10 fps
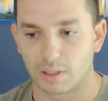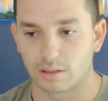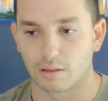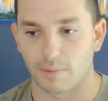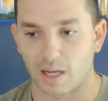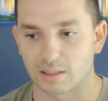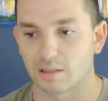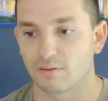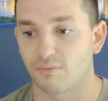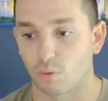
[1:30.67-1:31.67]

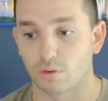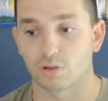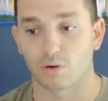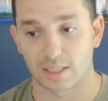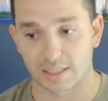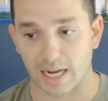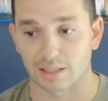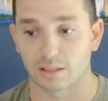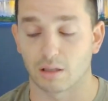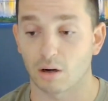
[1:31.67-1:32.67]
deposited for the
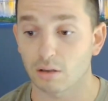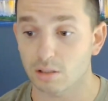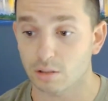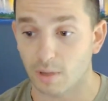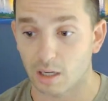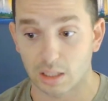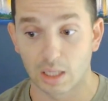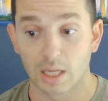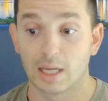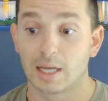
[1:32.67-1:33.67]
transaction. The earnest money
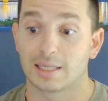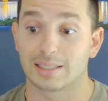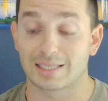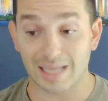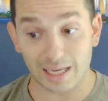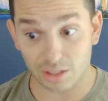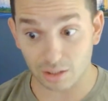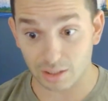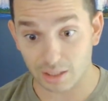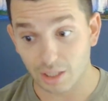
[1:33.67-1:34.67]
is
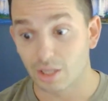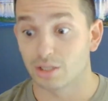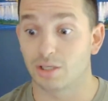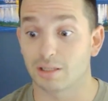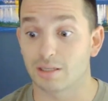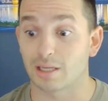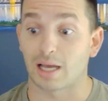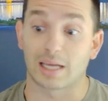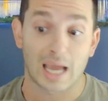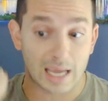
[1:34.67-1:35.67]
essentially just
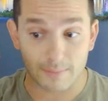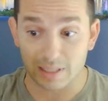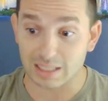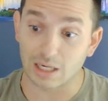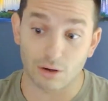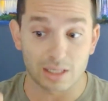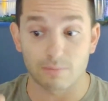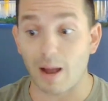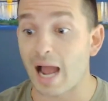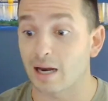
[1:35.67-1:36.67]
like, hey, I'm a serious
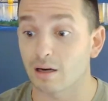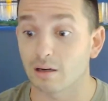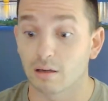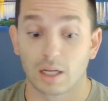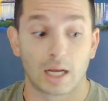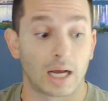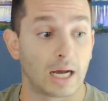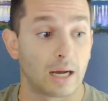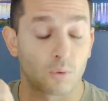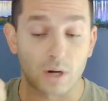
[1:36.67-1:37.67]
buyer.
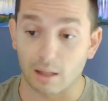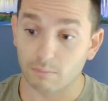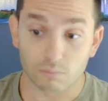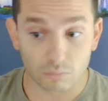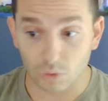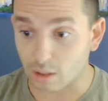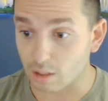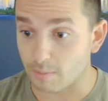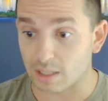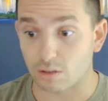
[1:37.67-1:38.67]
We're not looking
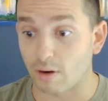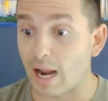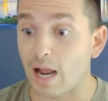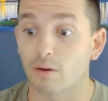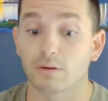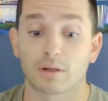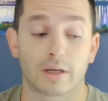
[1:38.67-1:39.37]
to mess around,